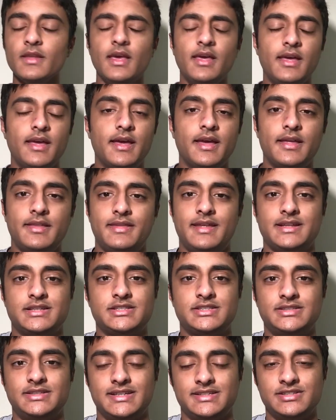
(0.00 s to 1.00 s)

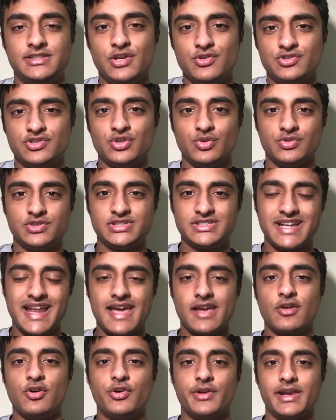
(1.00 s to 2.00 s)
that's no sort of
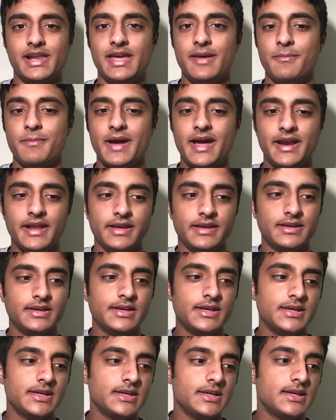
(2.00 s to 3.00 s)
slack on Liam Manning,
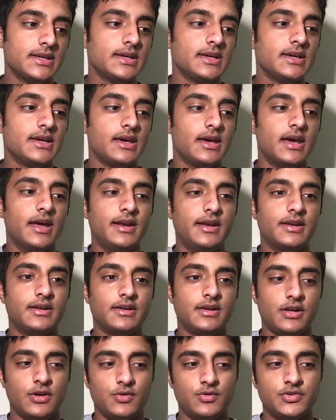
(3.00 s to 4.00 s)
and
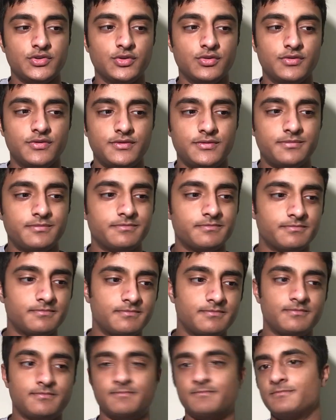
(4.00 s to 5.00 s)
no sort of
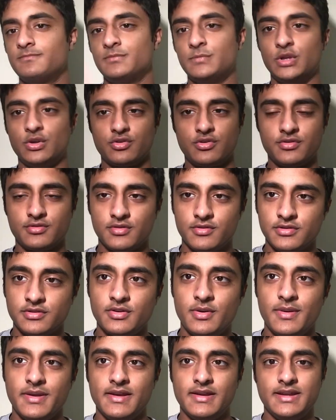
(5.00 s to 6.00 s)
not
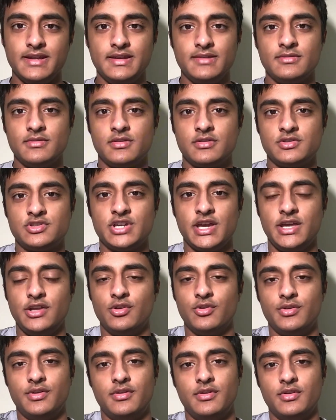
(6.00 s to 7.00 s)
throwing any shade
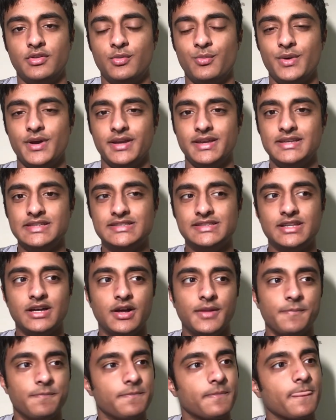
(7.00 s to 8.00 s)
on the work he's
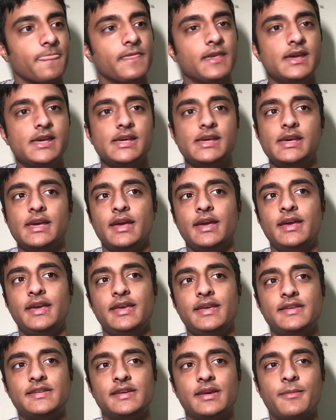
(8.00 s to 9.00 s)
done.
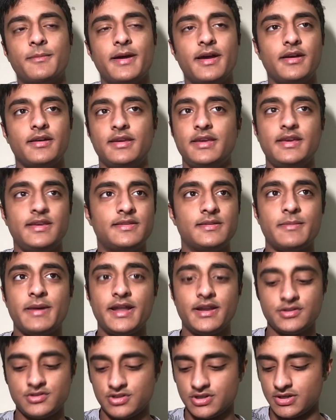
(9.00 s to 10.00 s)
He's a
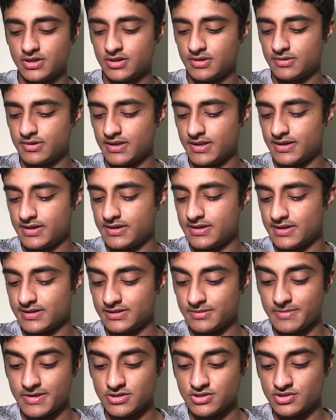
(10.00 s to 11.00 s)
manager, and as
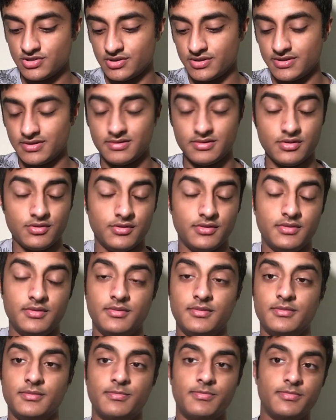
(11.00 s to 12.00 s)
I mentioned
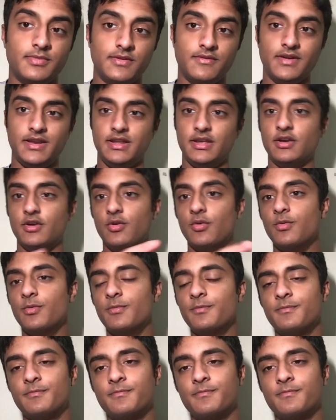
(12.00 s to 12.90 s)
on the video